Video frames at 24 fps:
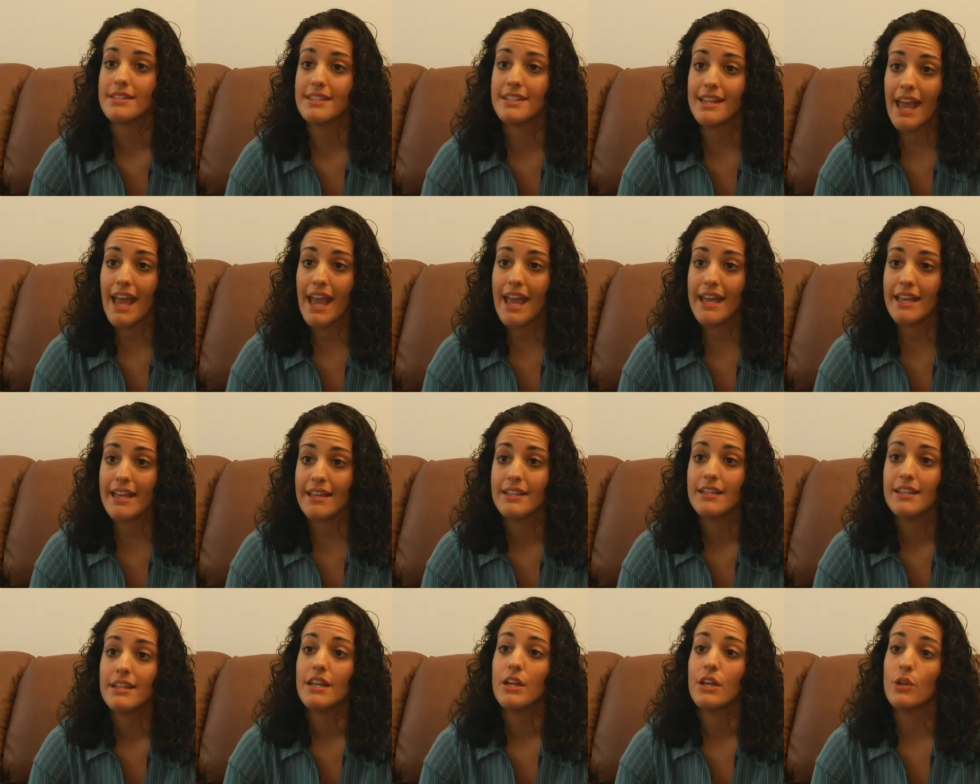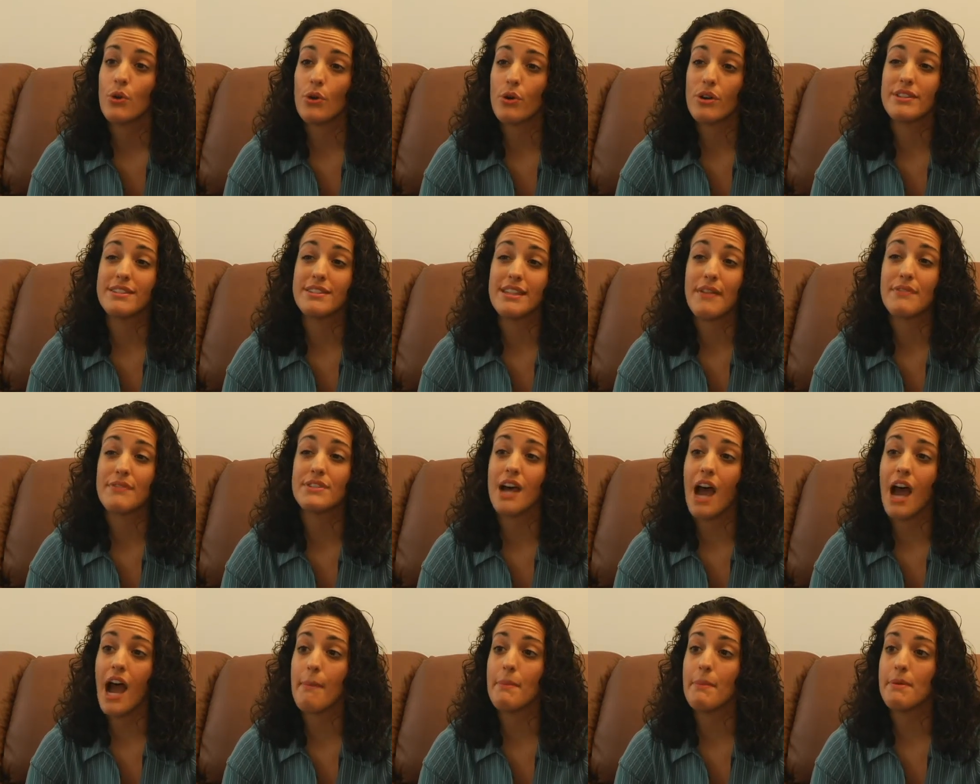Today, in order to save
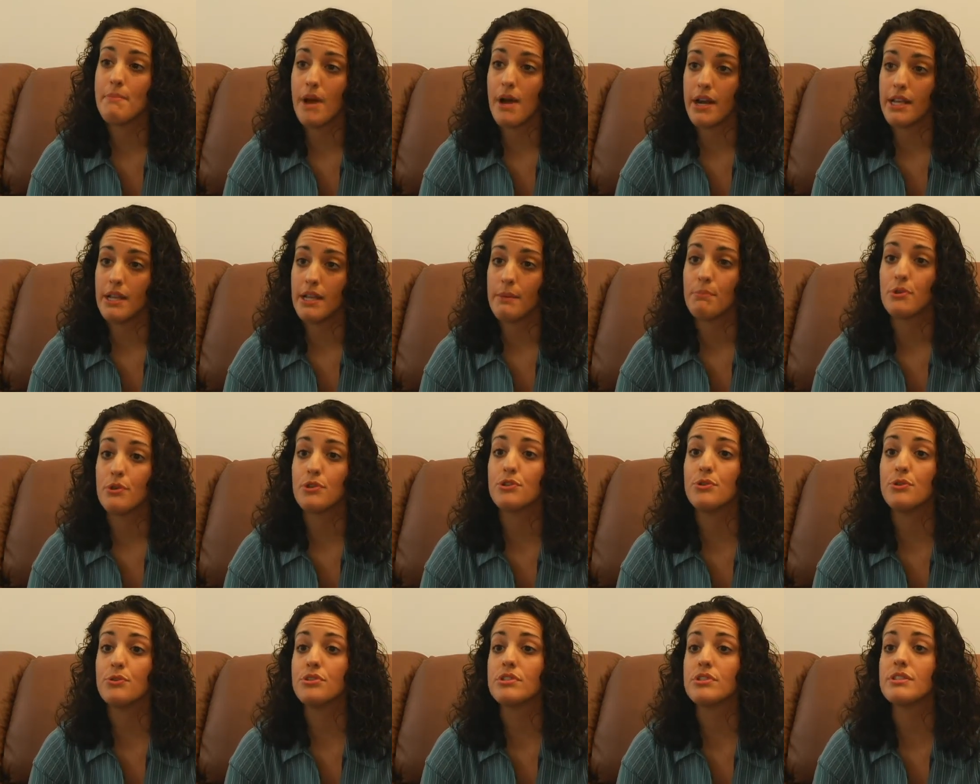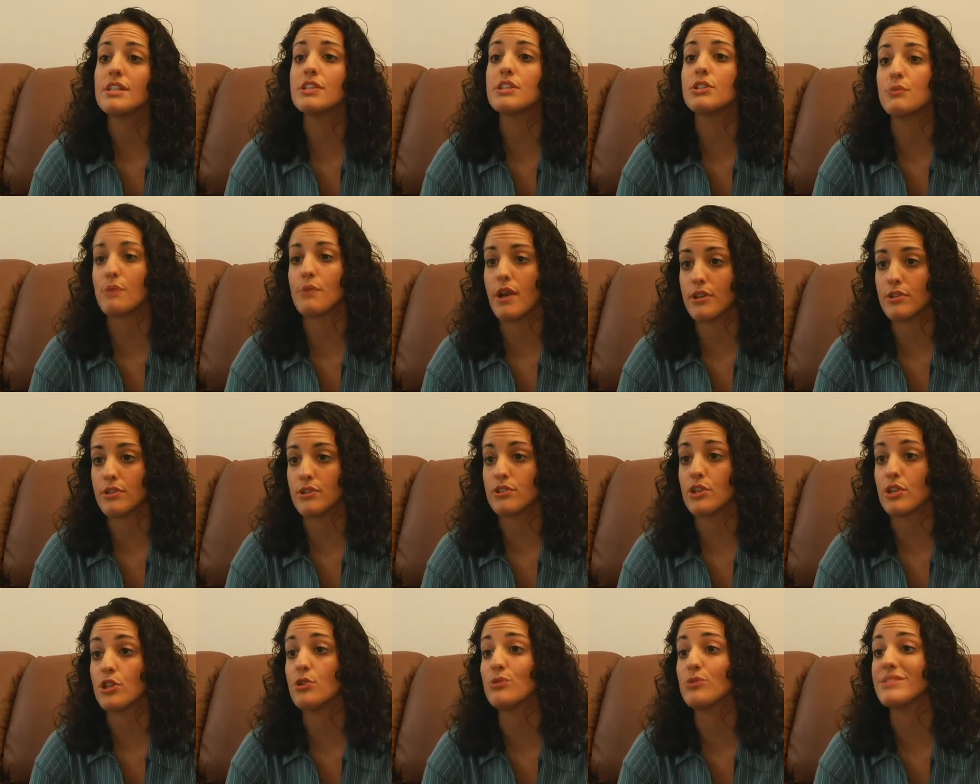time and money, producers and
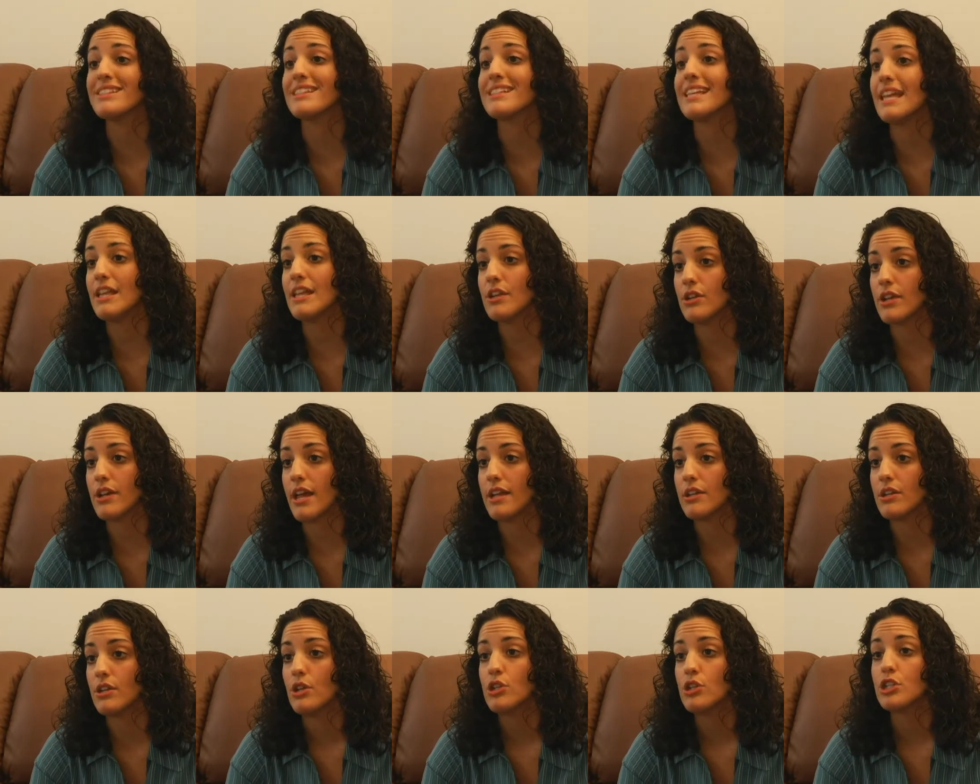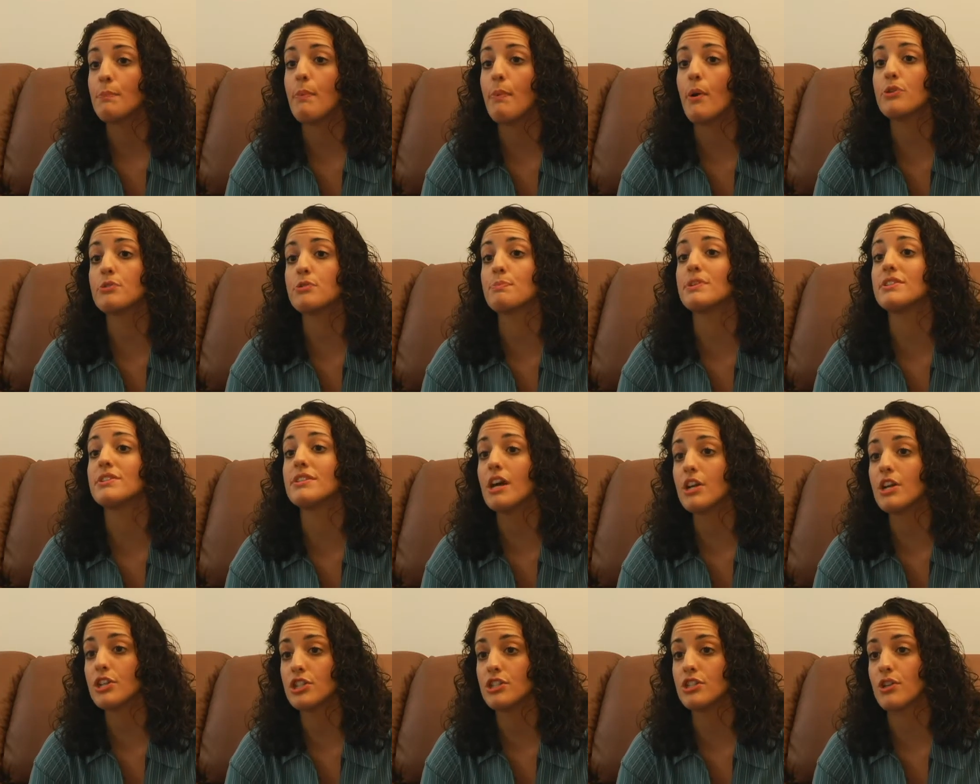directors are using the internet to post
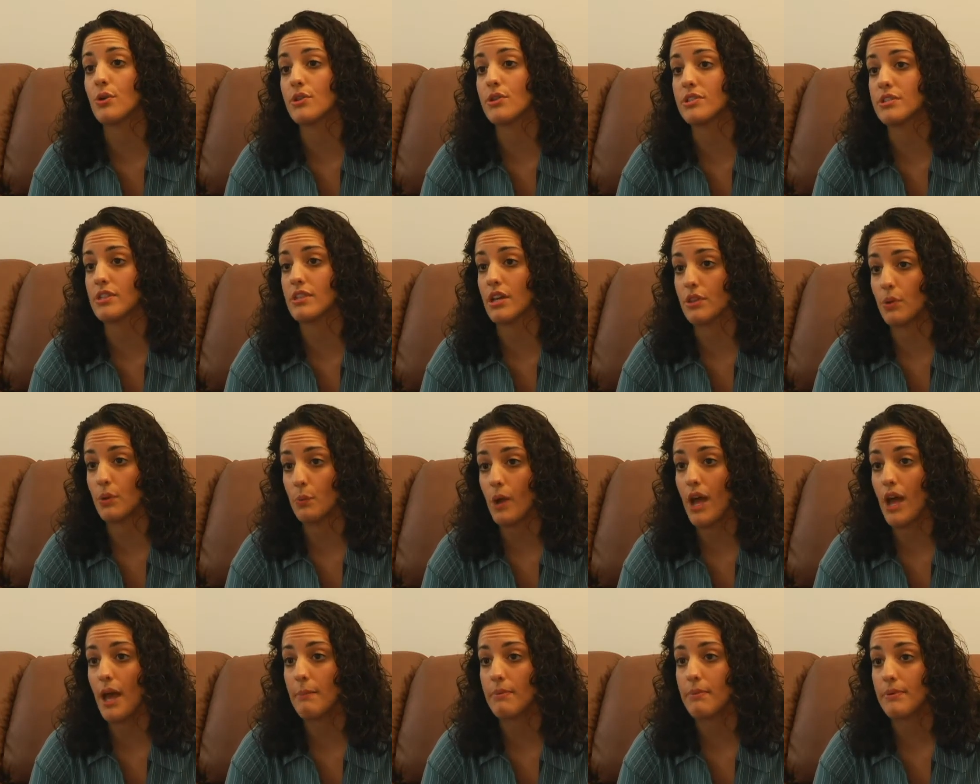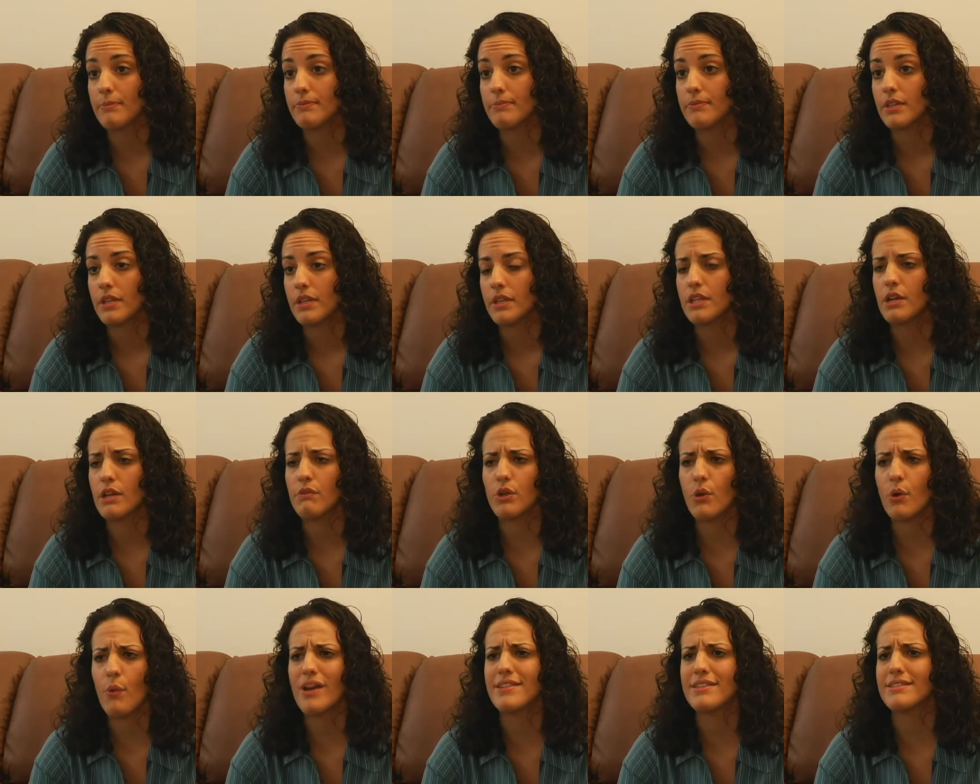production notices on the web.
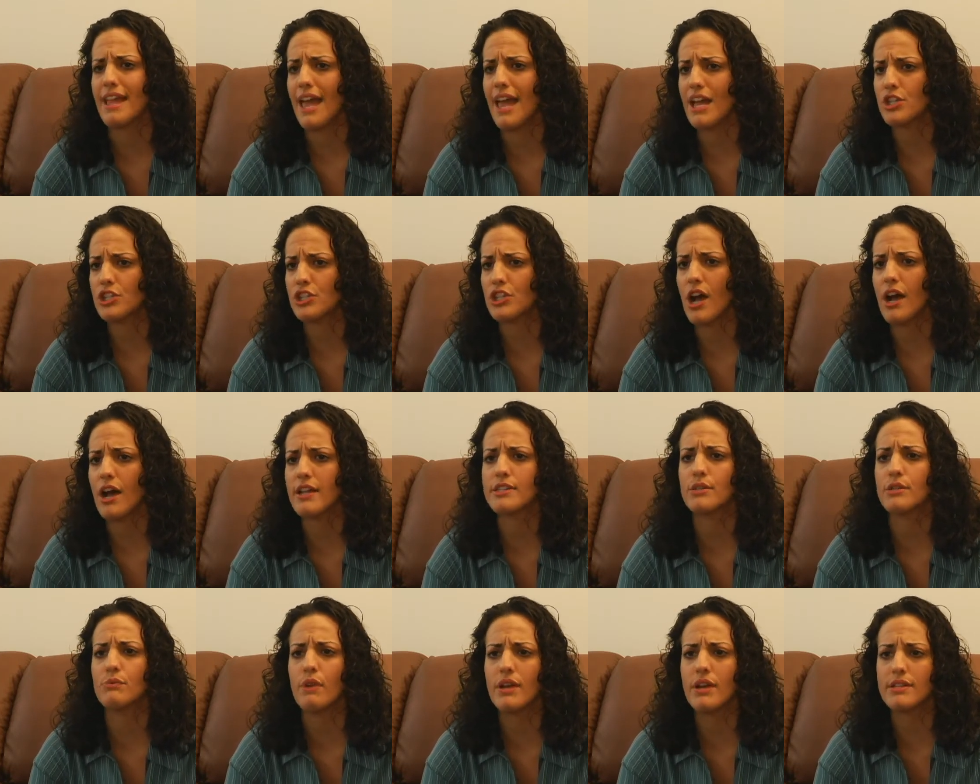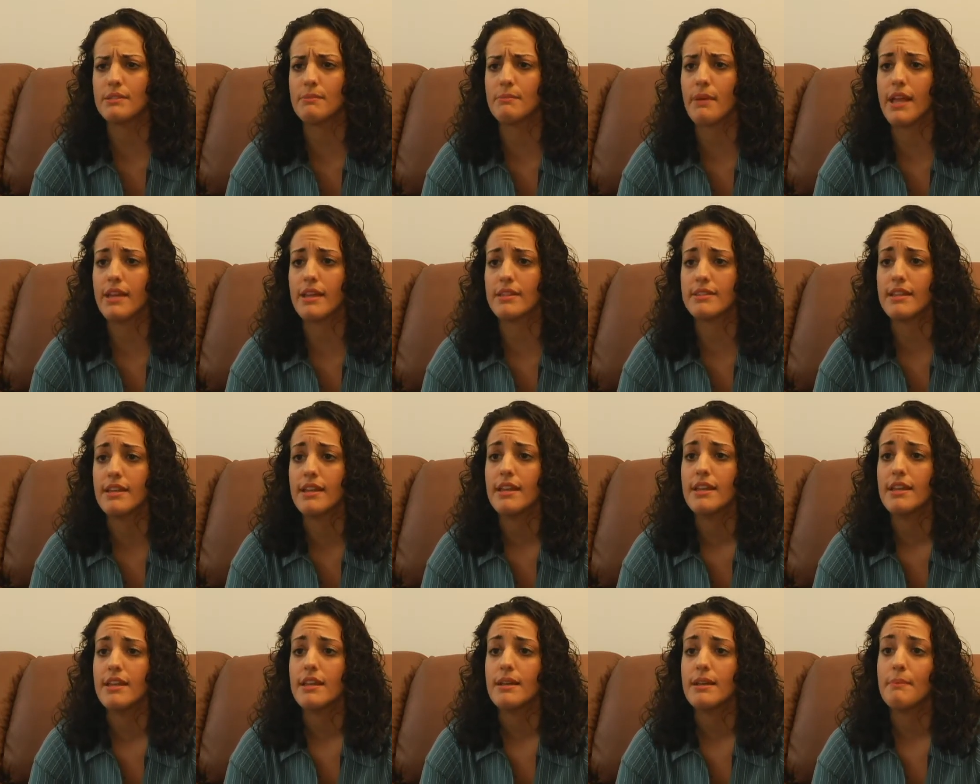They'll request headshots and resumes
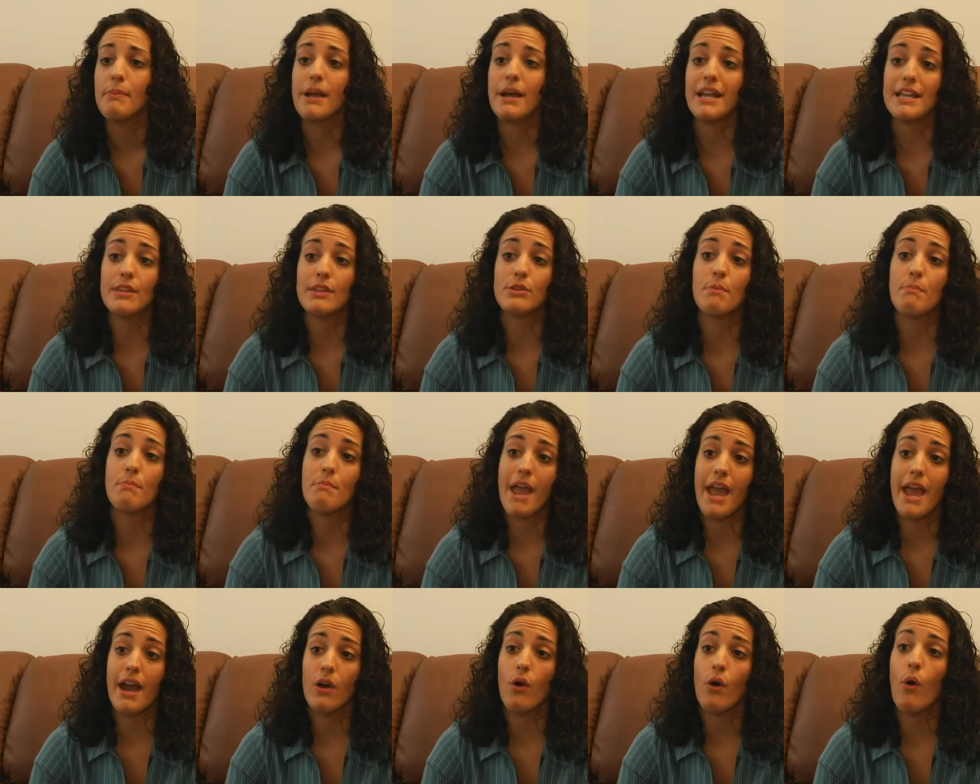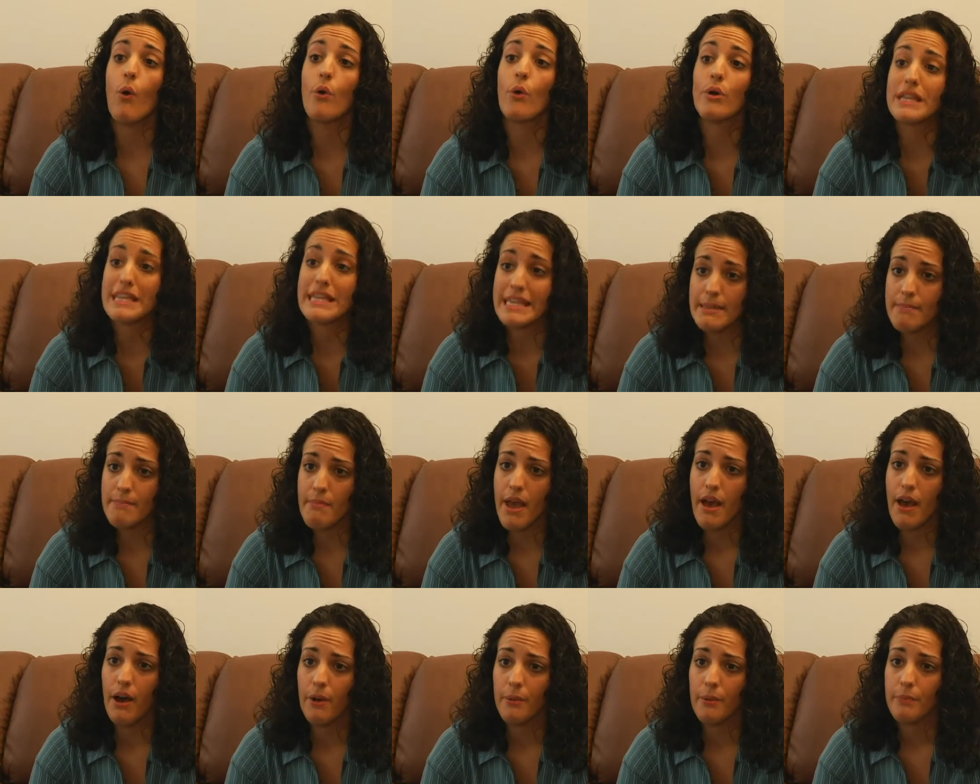by either mail or
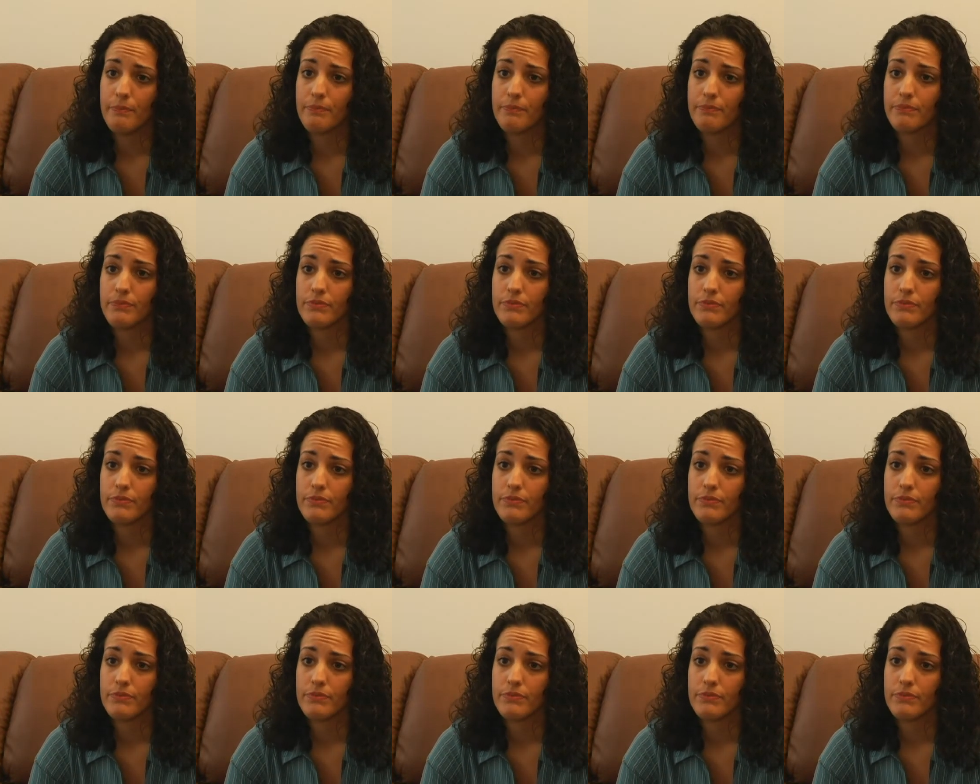email.